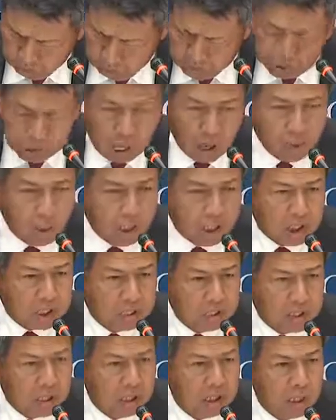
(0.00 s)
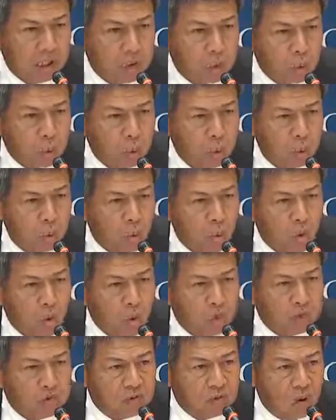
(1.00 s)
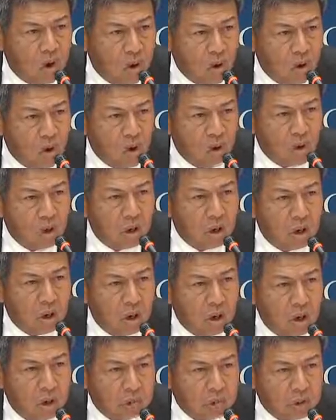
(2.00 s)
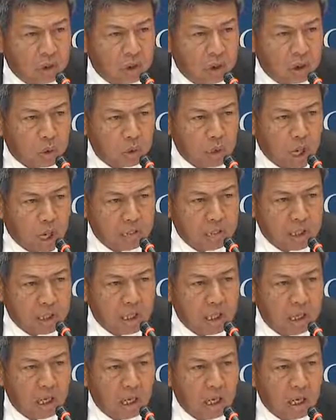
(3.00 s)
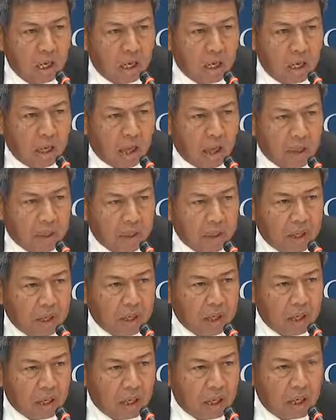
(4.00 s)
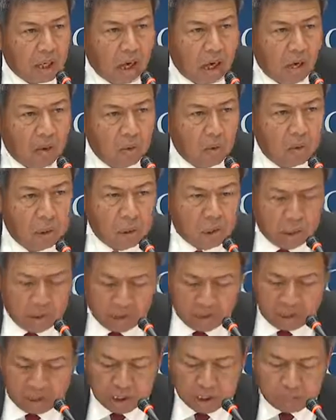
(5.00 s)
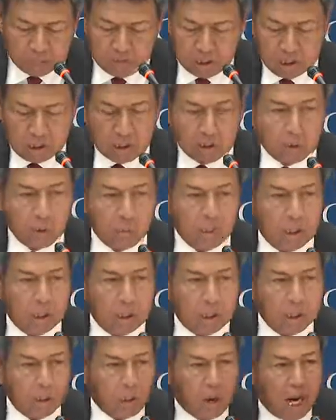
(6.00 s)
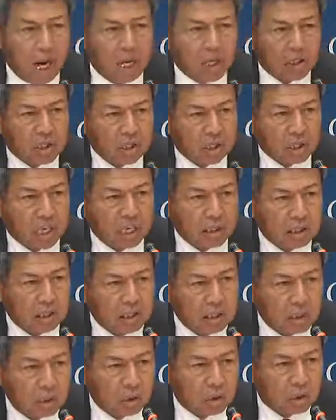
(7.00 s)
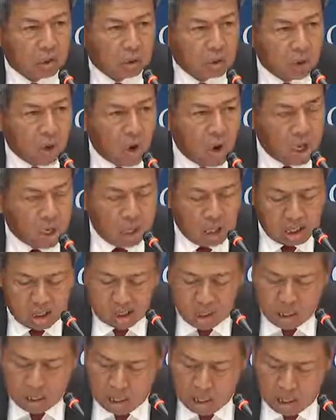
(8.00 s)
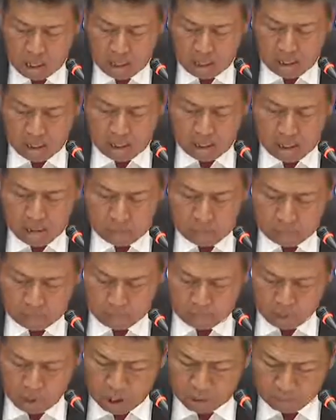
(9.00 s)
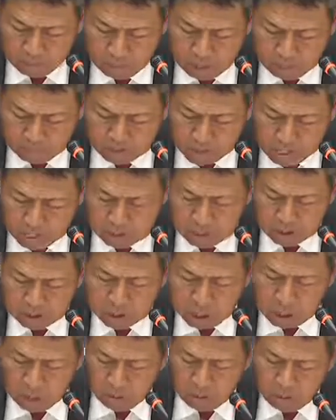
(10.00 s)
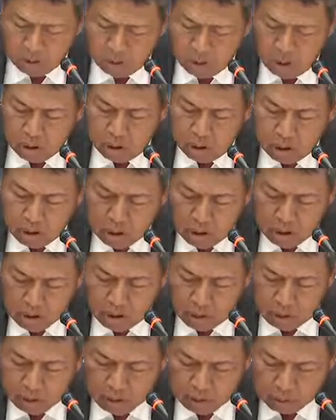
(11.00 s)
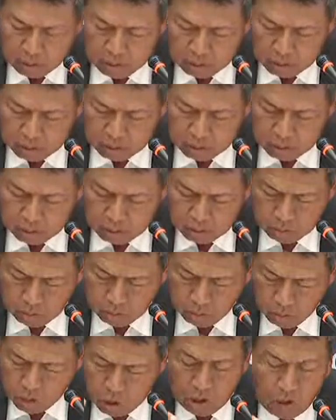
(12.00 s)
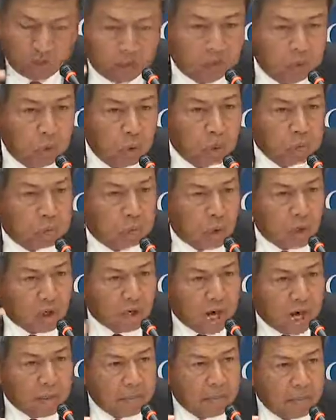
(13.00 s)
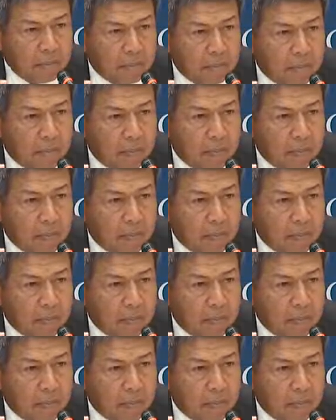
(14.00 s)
with our experience in 2004 after the tsunami, I think our arrangement with the U.S. is getting stronger. Um, what we have done is now the World Food Program